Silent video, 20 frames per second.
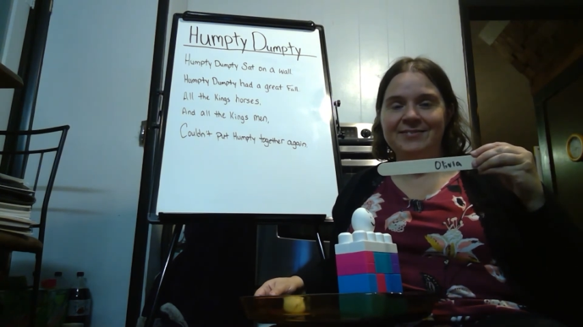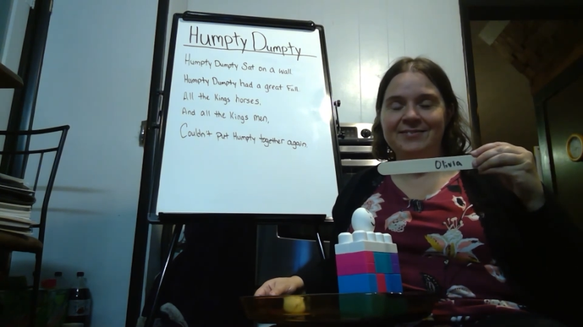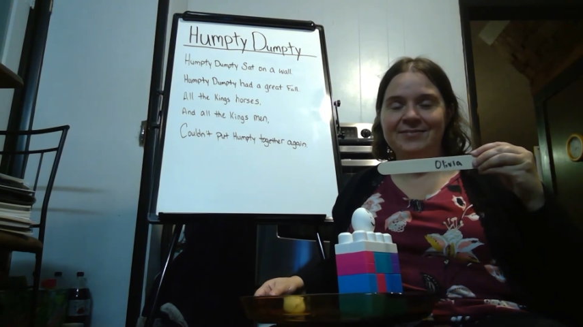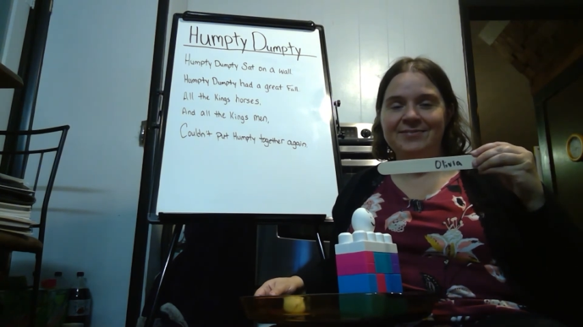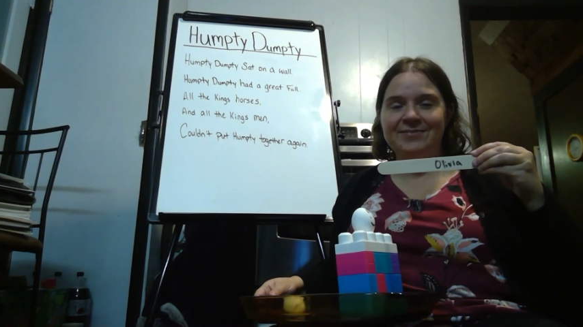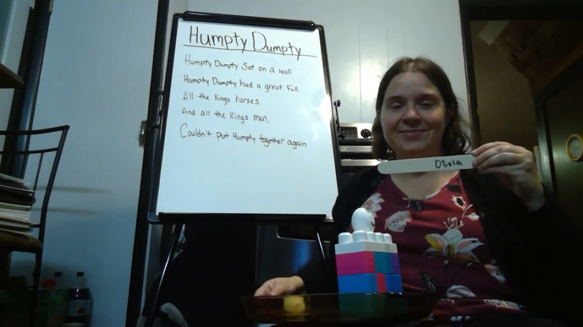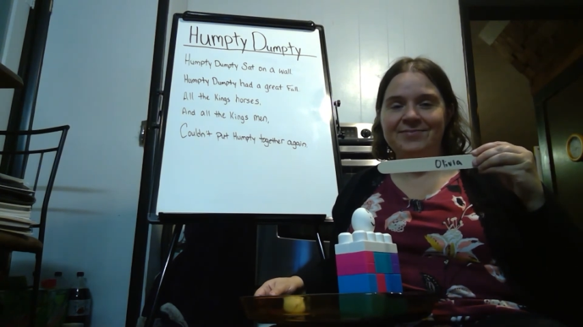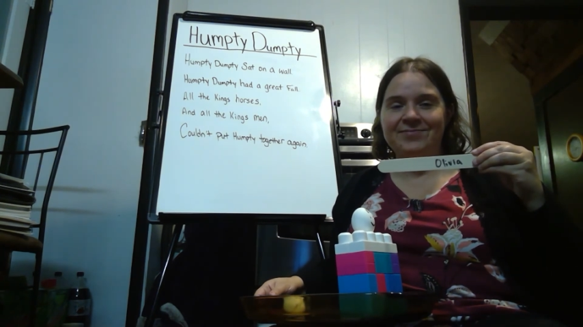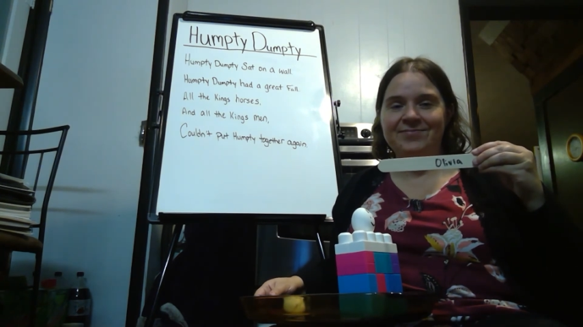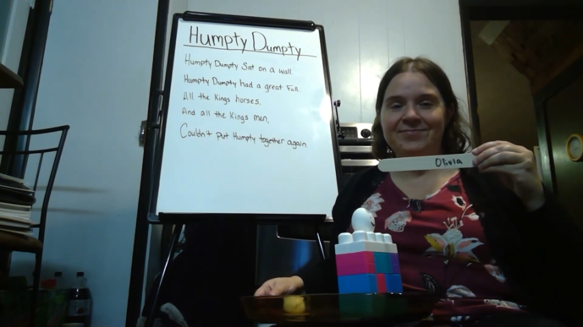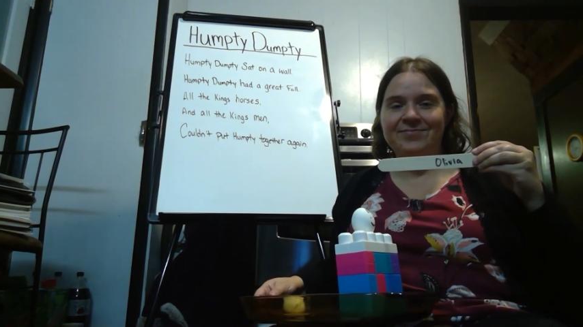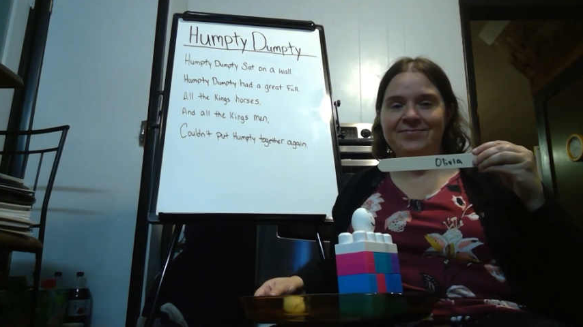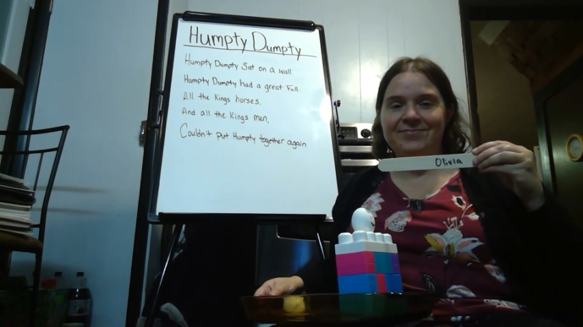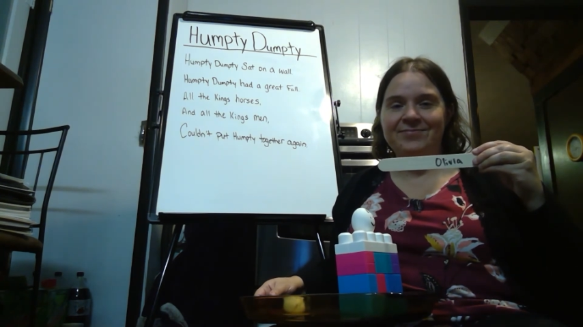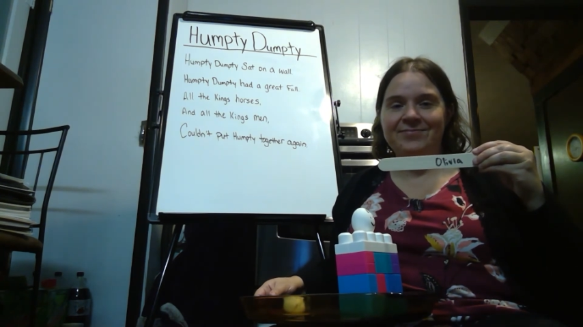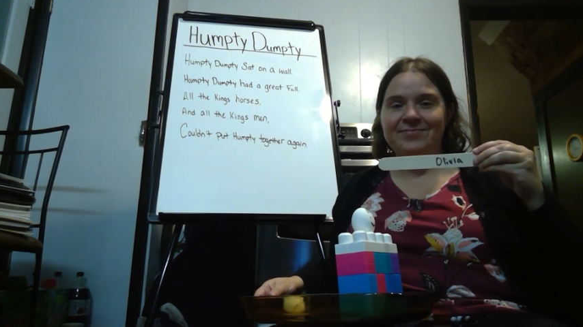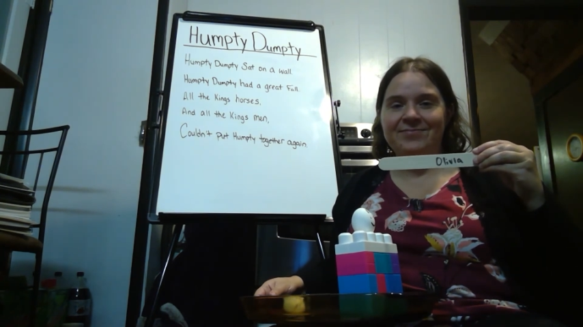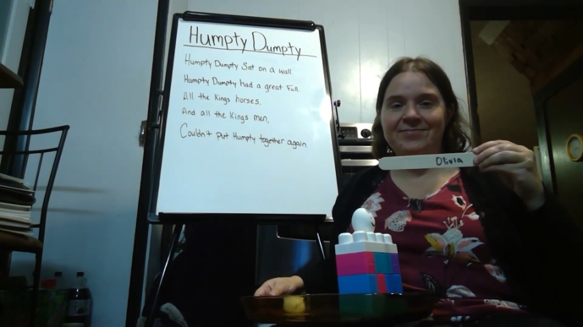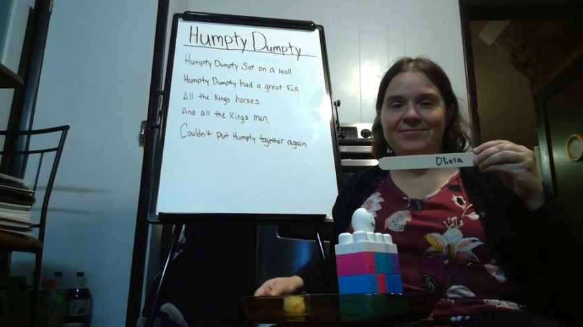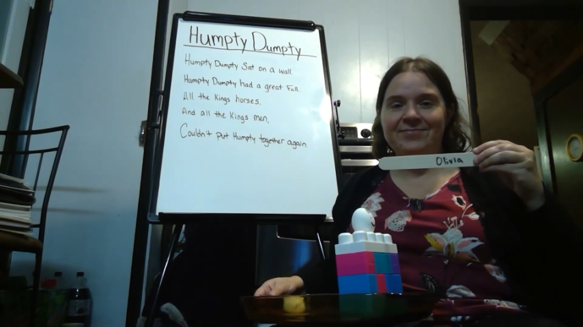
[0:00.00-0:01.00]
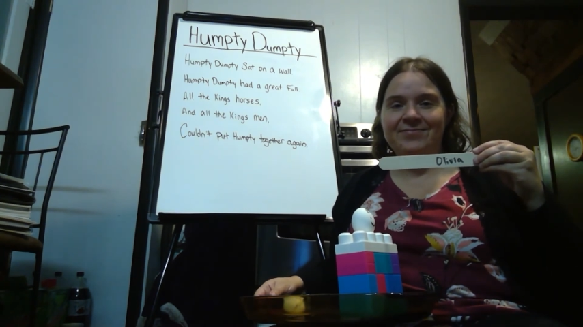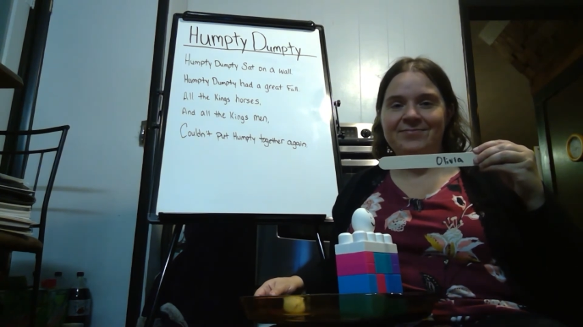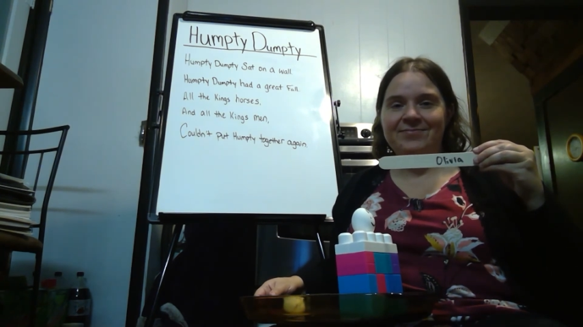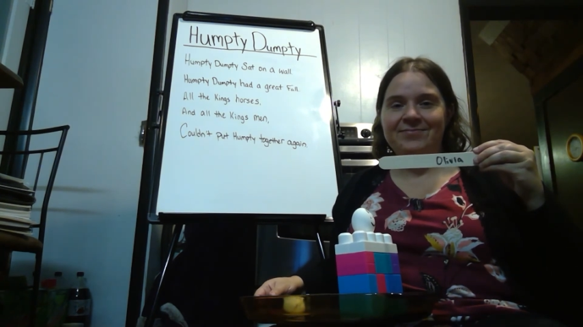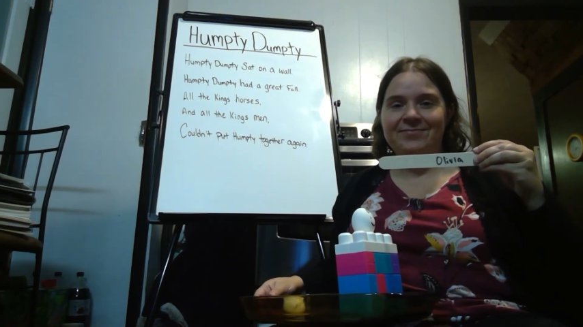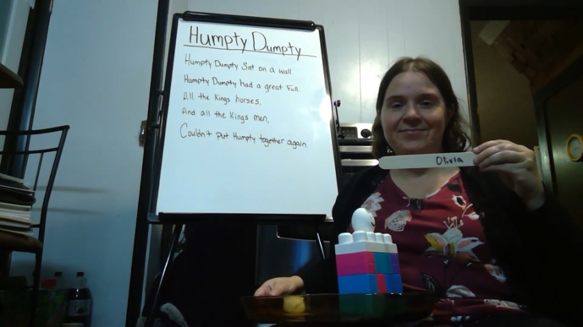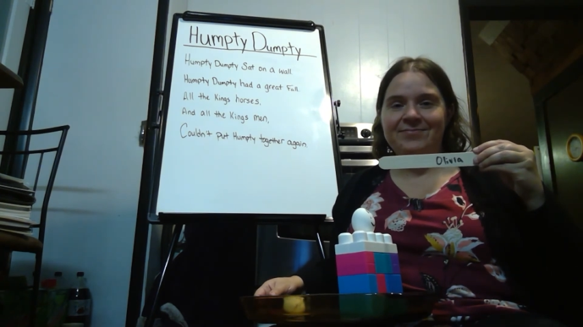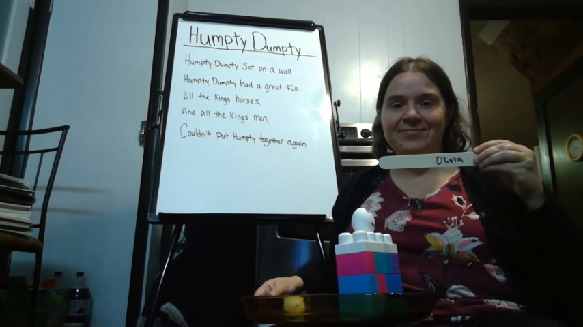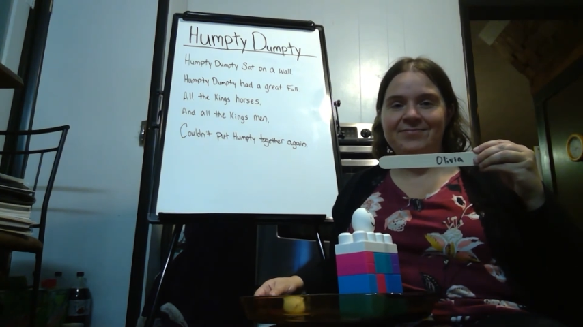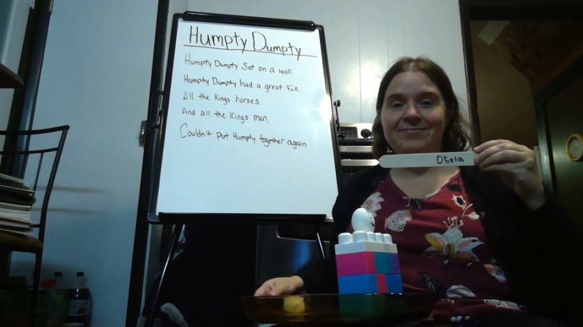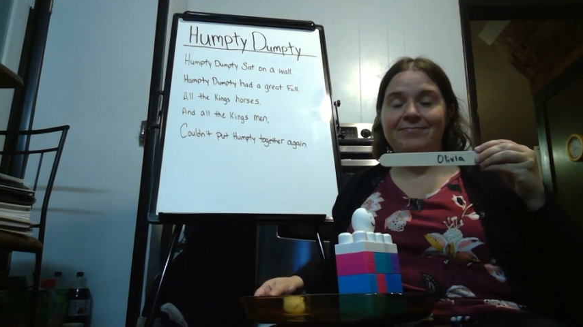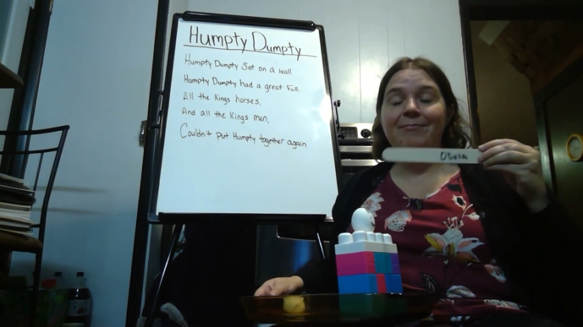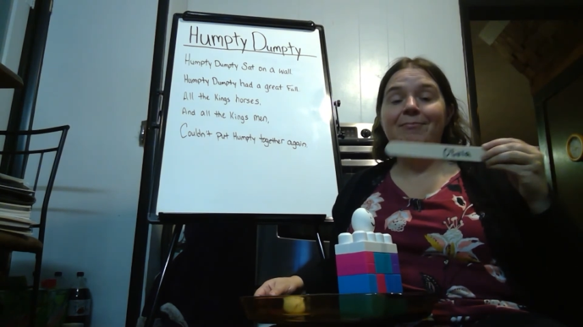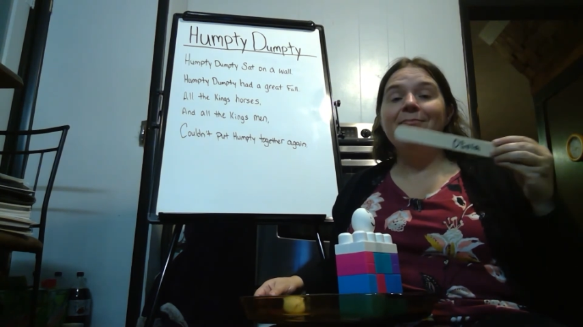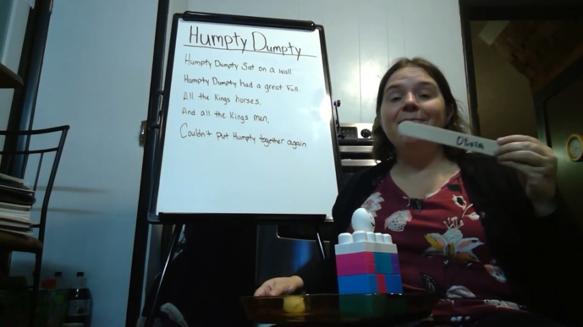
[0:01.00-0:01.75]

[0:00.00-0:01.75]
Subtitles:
Nobody speaks.